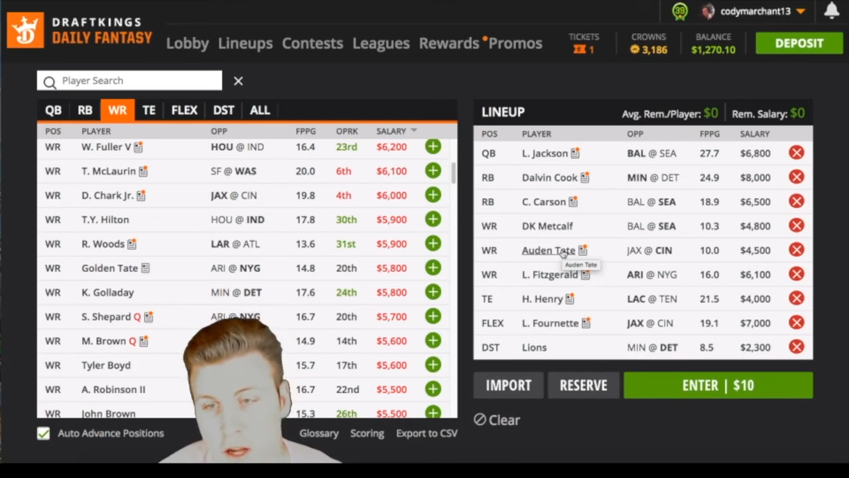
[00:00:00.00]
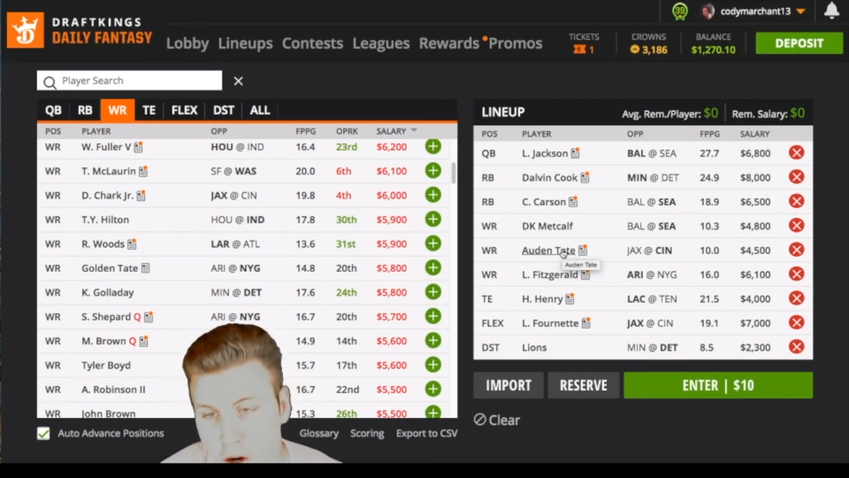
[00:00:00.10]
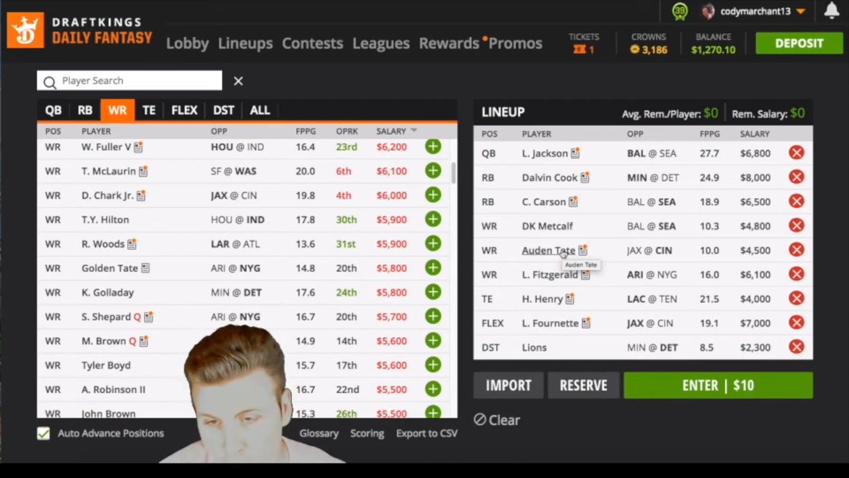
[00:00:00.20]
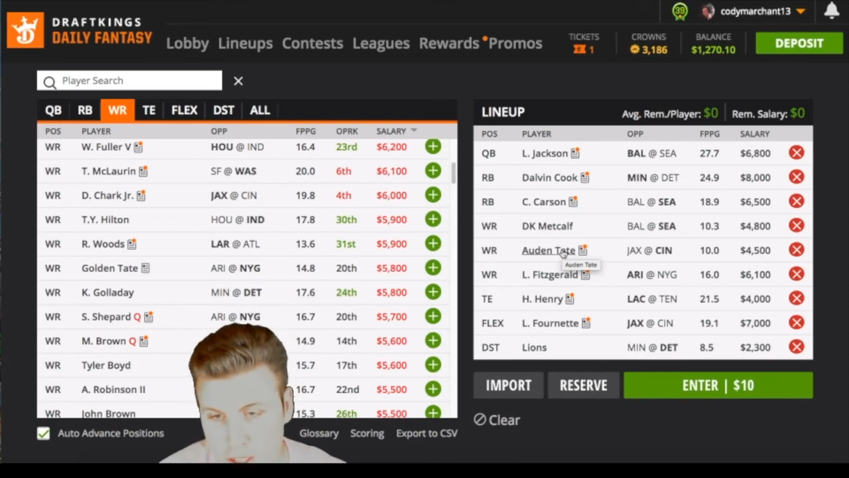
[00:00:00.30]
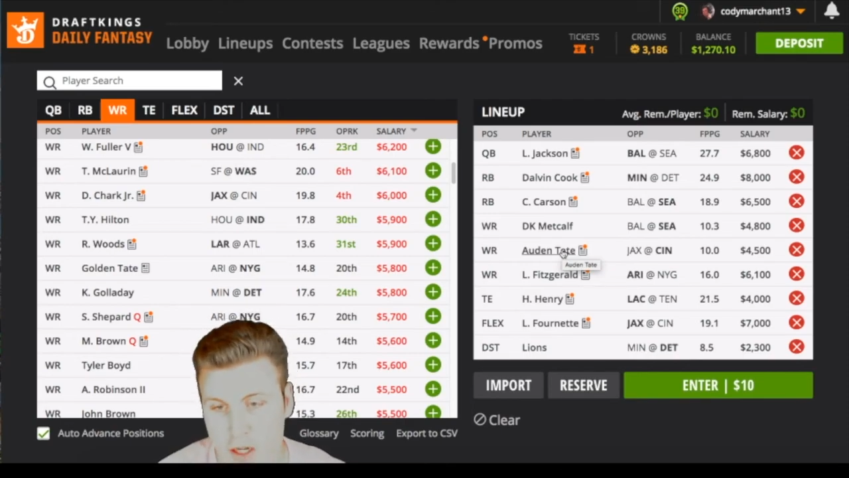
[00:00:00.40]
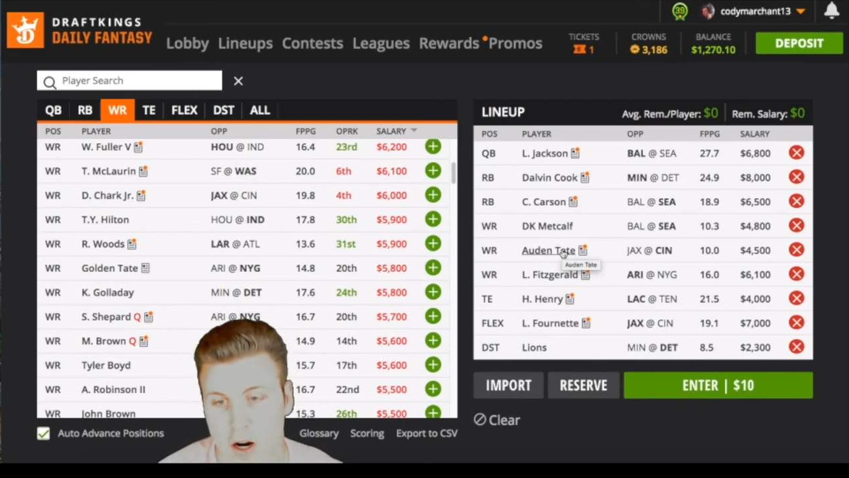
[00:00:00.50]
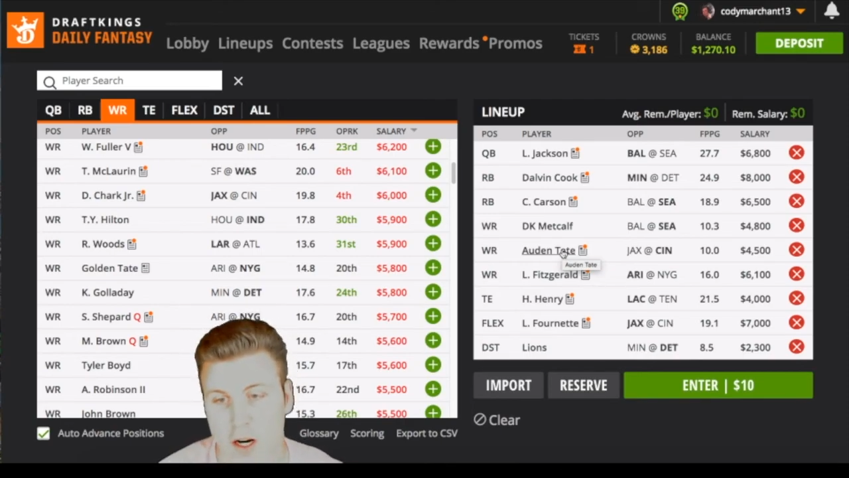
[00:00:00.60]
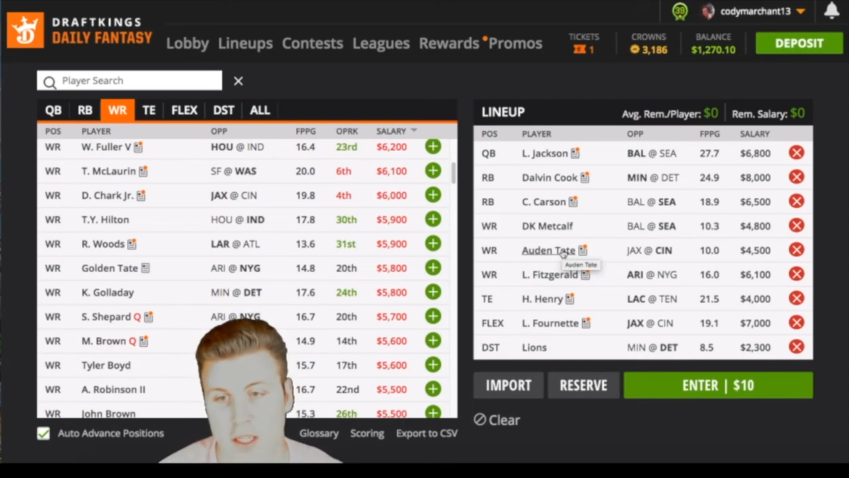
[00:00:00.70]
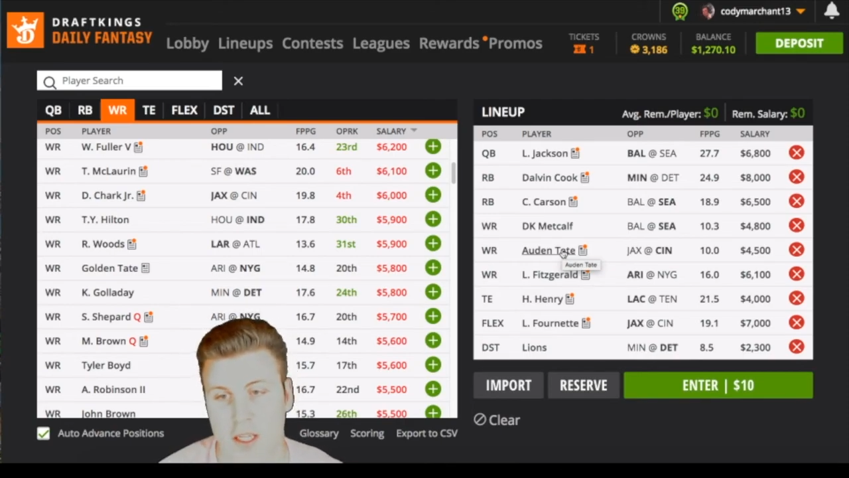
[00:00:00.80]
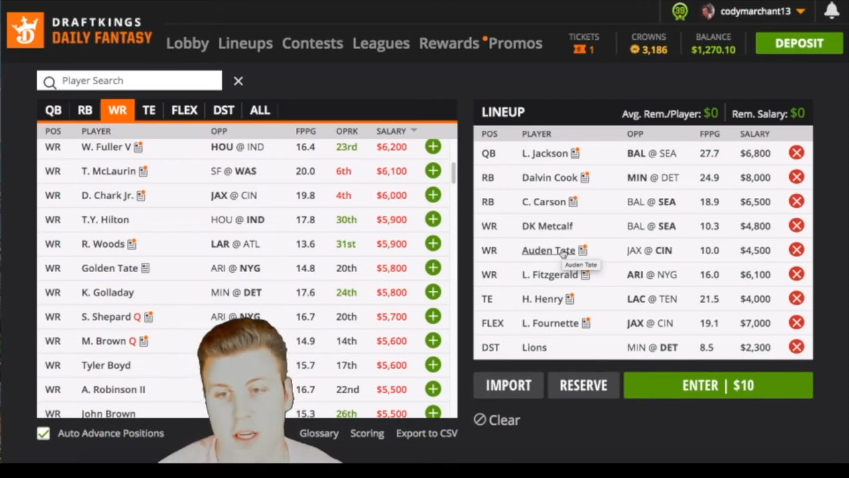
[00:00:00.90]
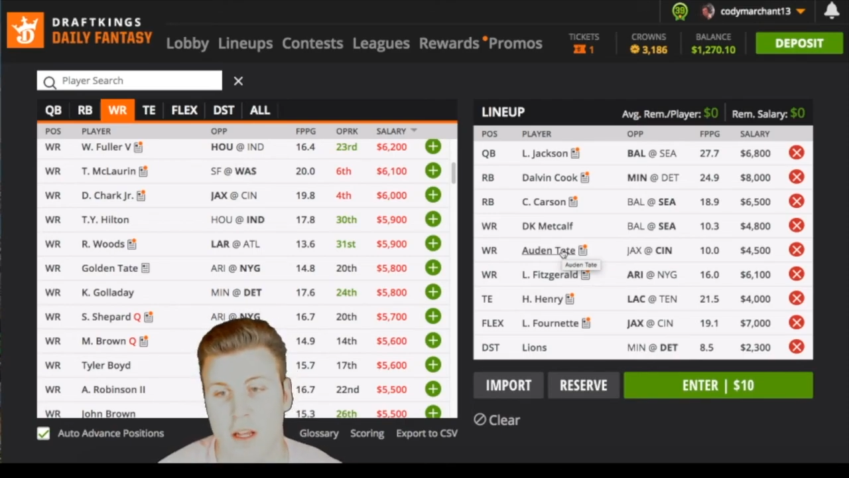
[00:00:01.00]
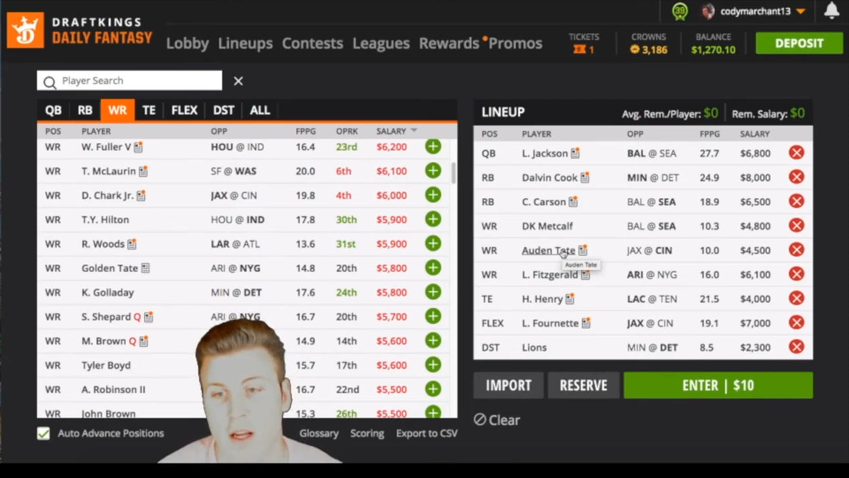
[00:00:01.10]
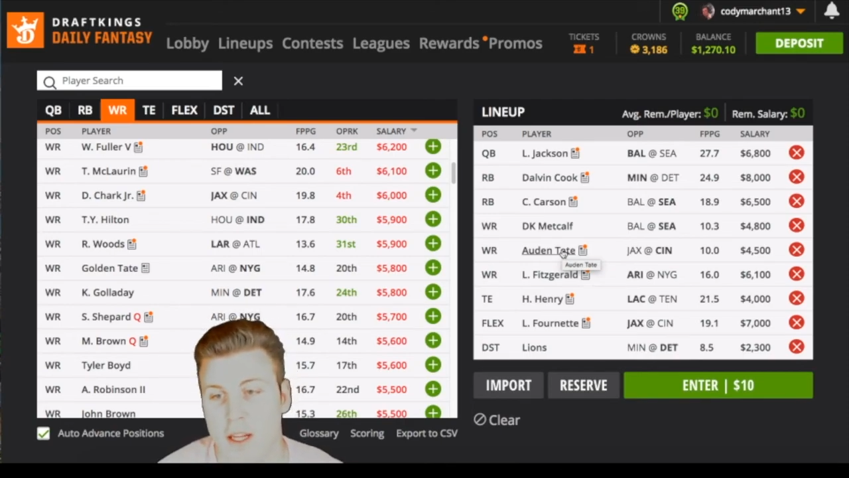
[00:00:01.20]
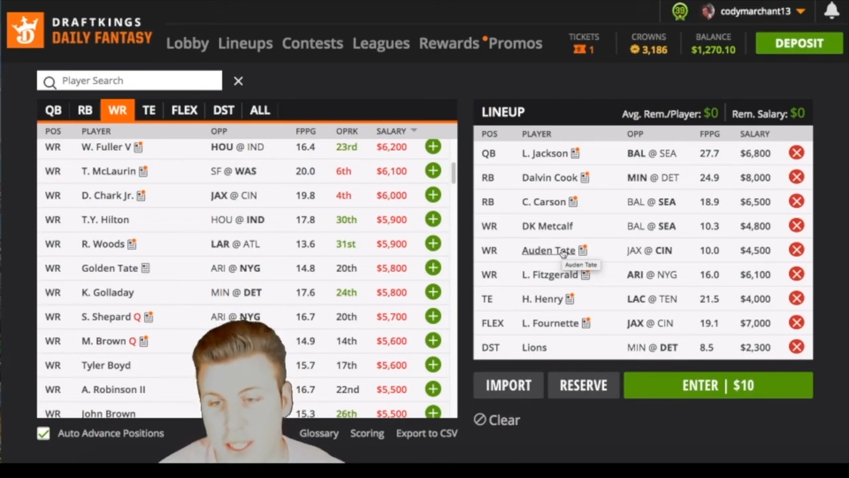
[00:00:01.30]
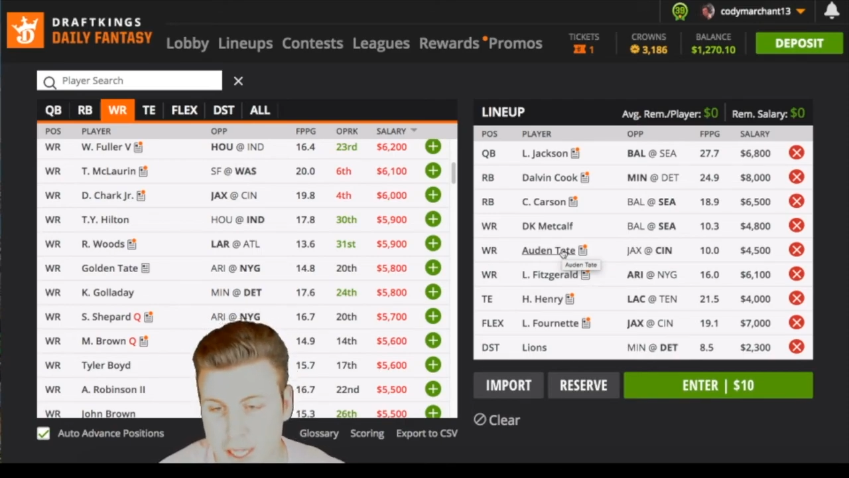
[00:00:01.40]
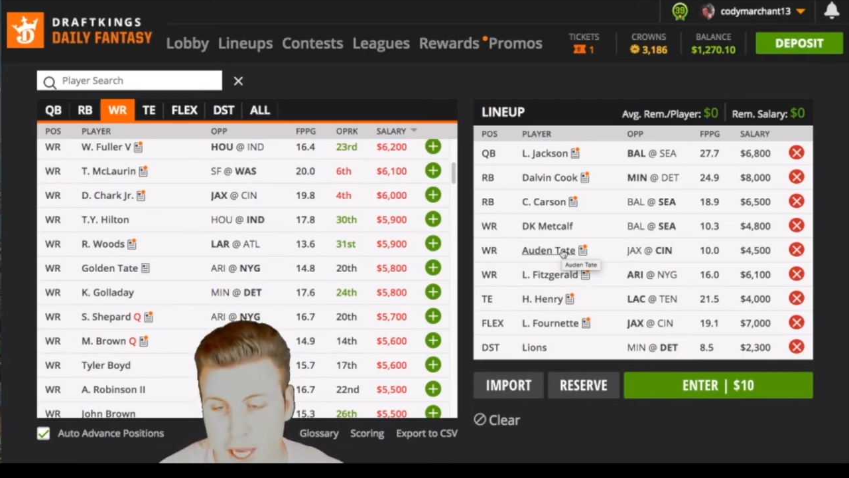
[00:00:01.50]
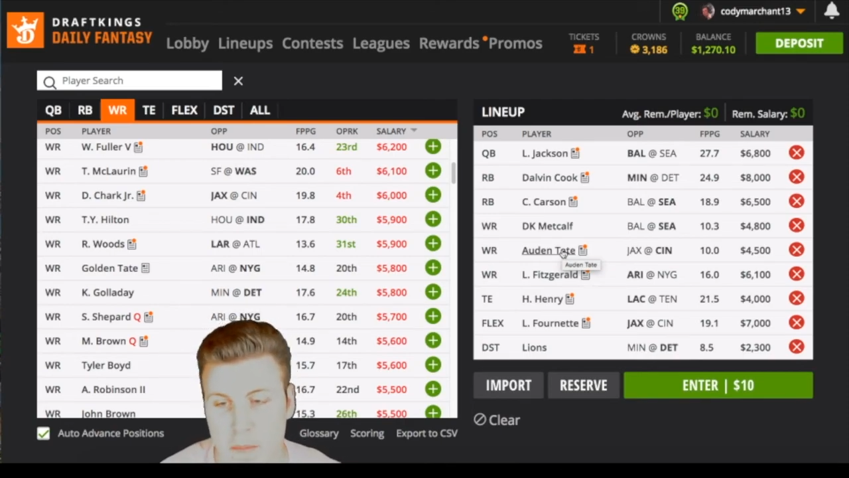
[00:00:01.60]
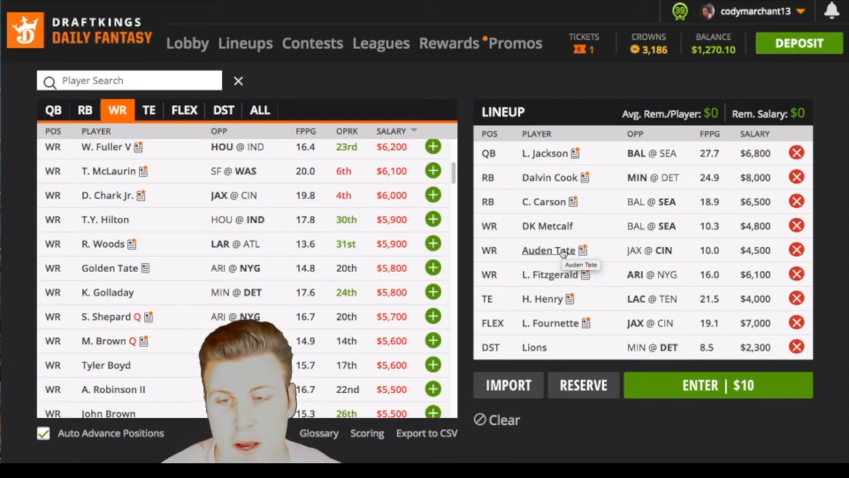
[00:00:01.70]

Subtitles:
Chris Carson, DK